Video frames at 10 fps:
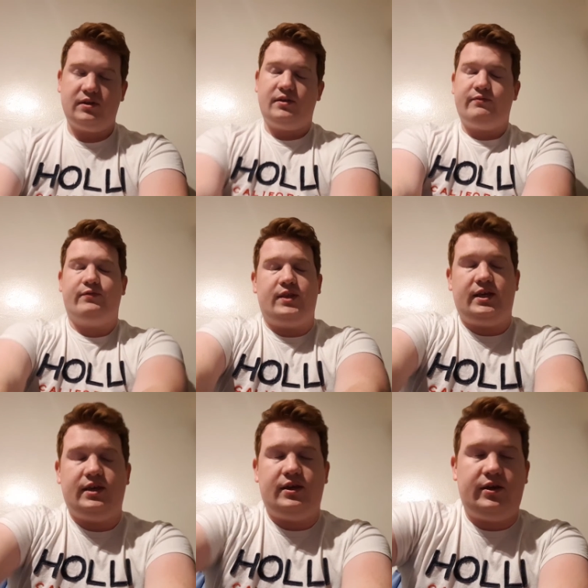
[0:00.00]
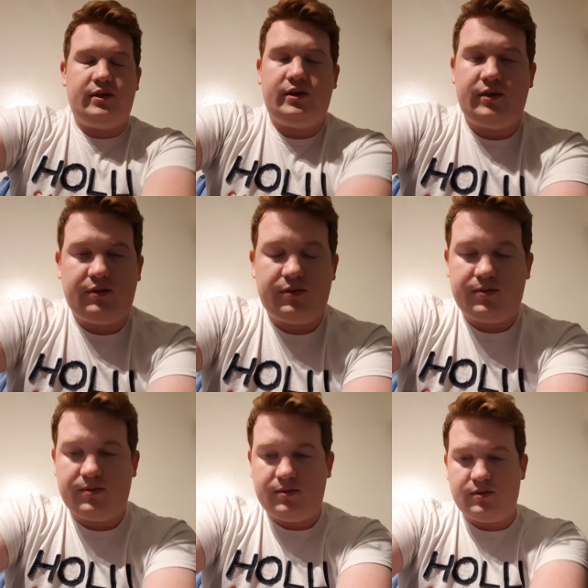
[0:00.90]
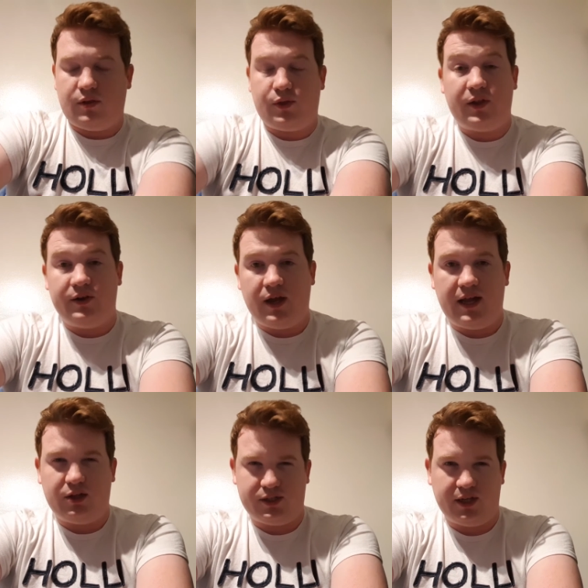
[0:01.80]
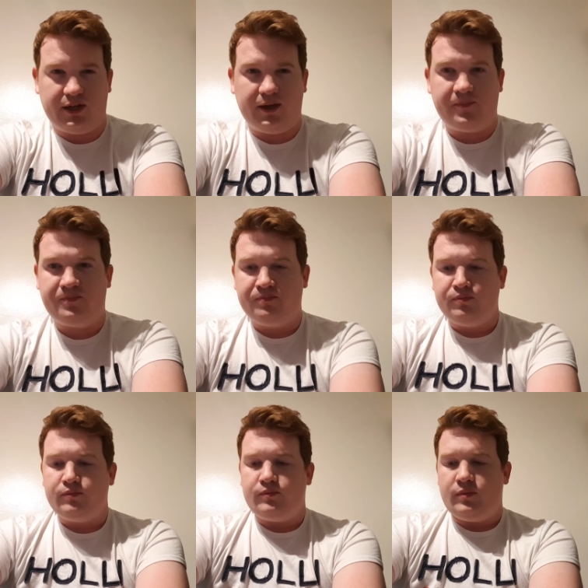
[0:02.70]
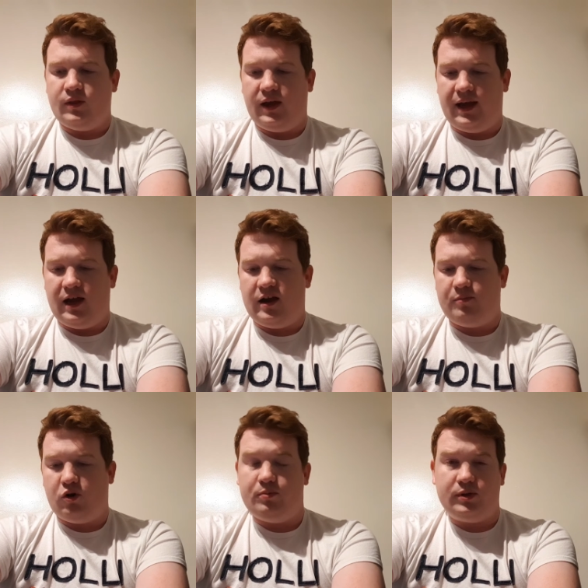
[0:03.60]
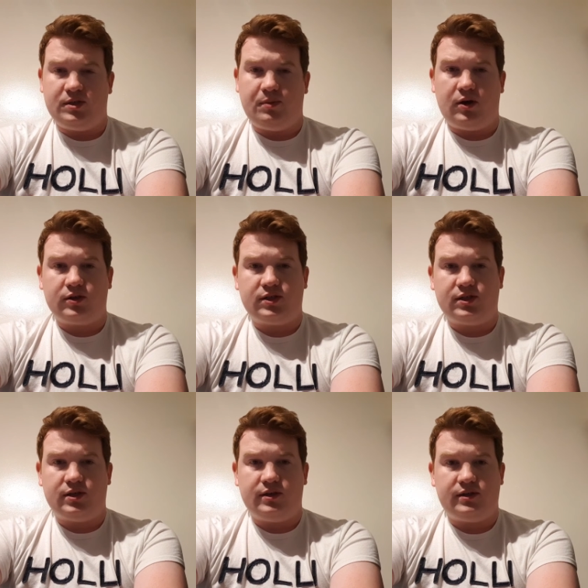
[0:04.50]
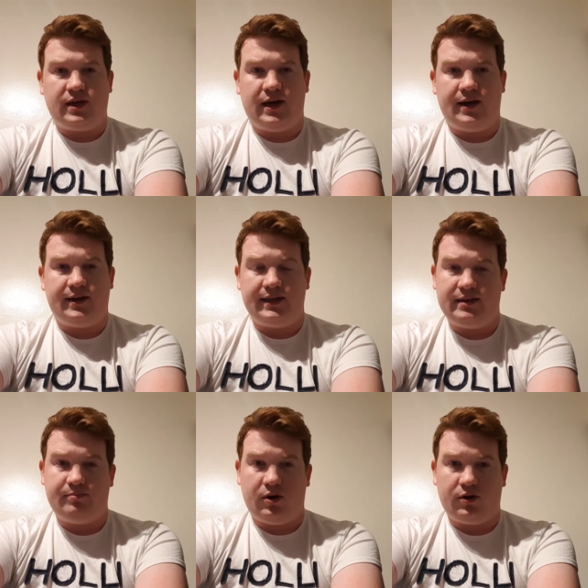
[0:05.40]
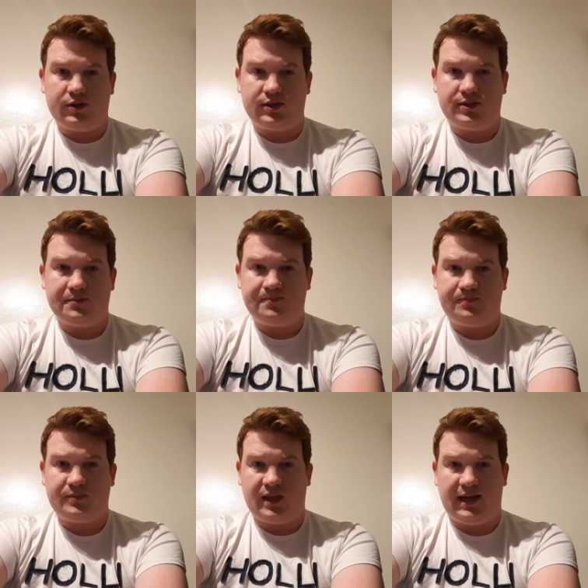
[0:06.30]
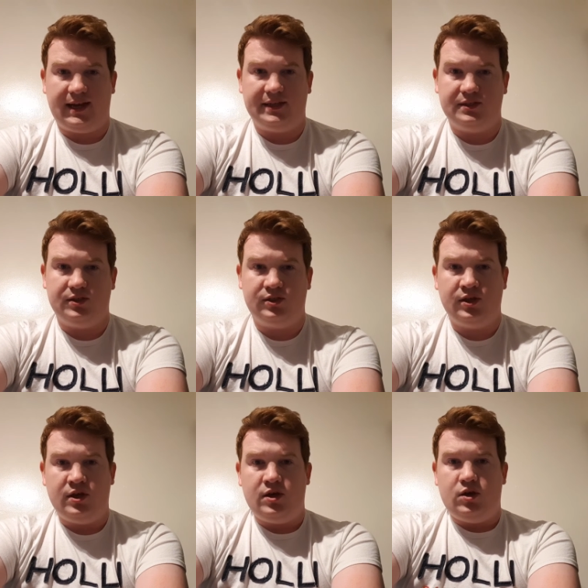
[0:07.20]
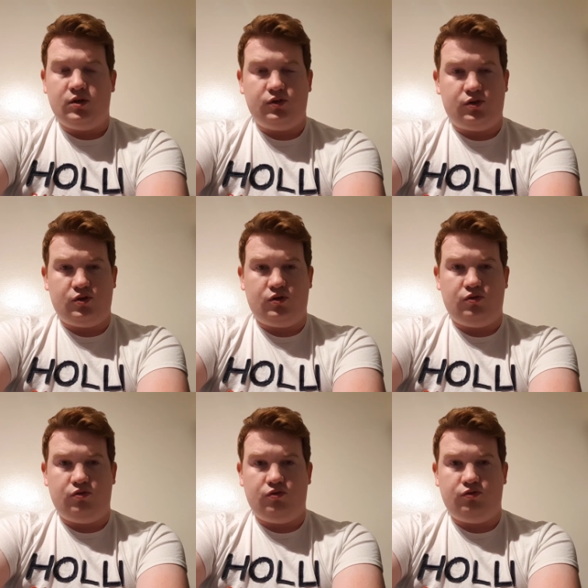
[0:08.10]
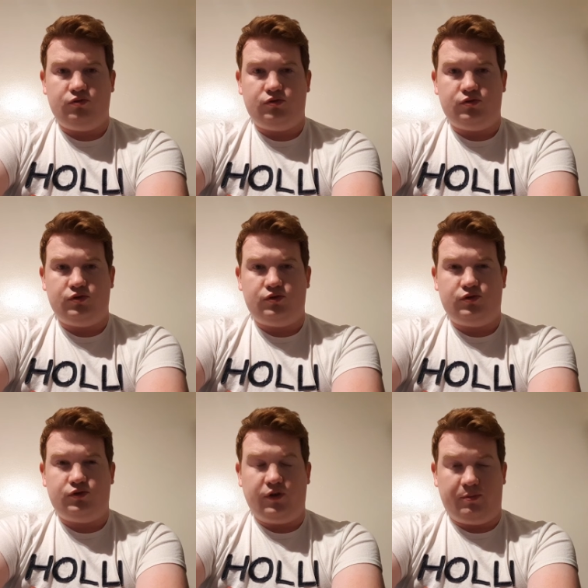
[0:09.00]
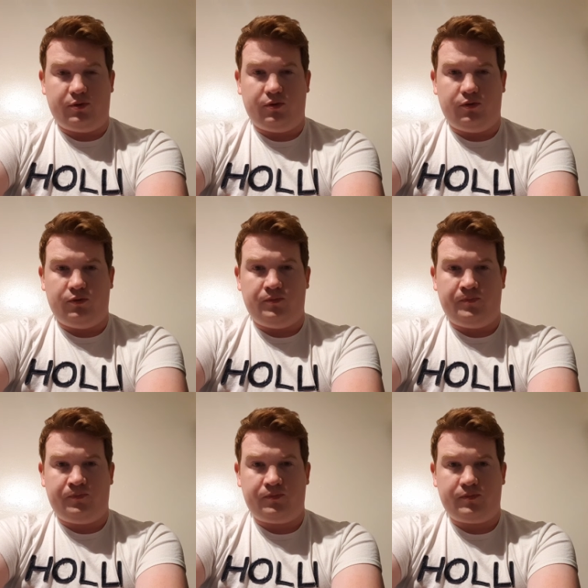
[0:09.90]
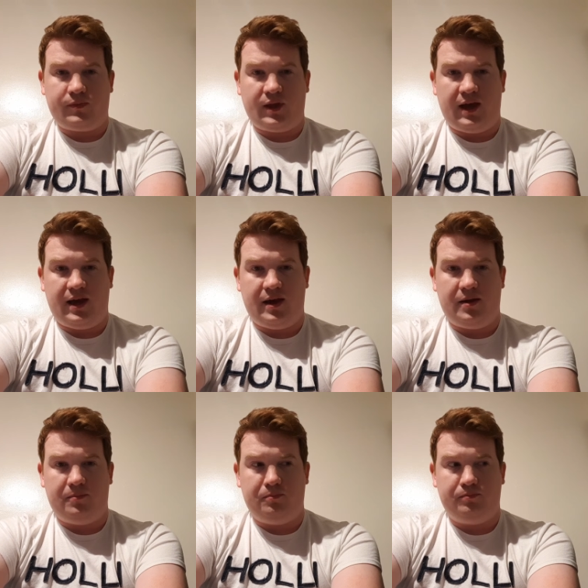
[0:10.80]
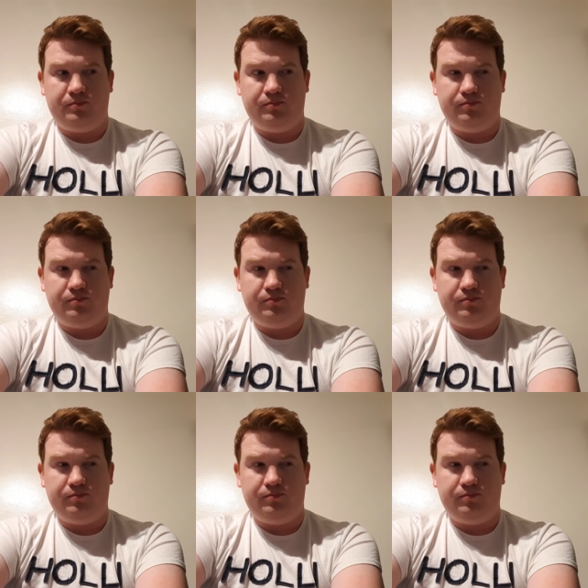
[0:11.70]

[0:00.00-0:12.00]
uh, for the Thun uh, Lost Thunder, uh, bought a booster box, an elite box, and two triple, um,